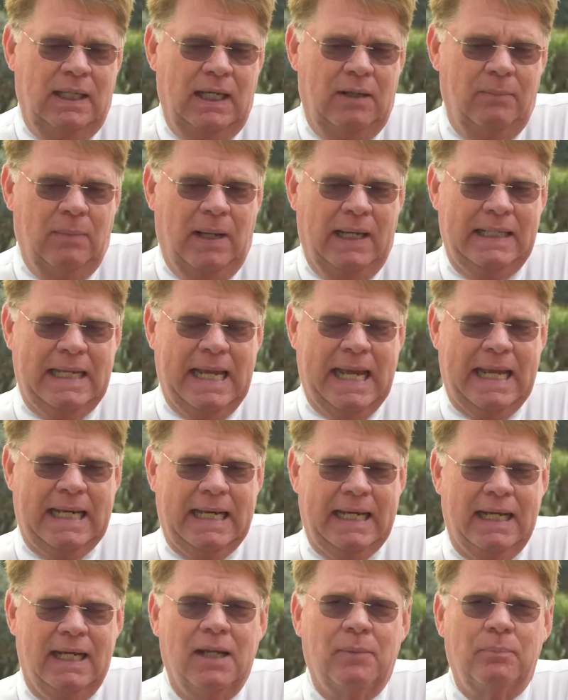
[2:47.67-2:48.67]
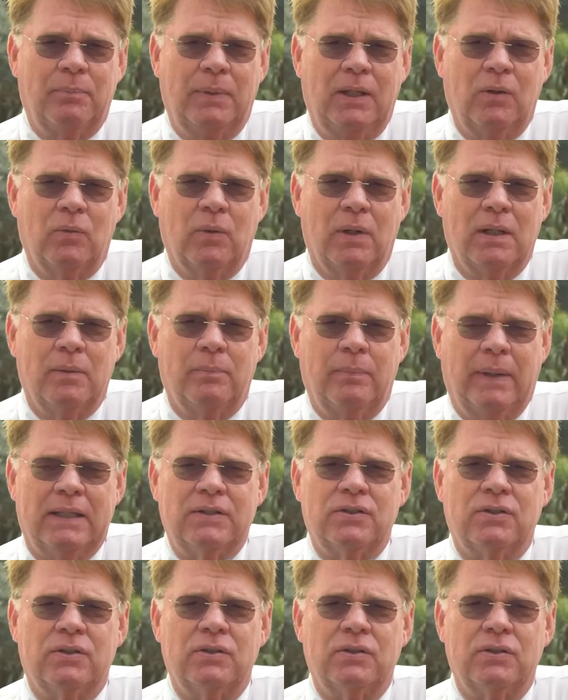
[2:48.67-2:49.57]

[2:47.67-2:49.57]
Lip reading: And my dad ended up being one of the best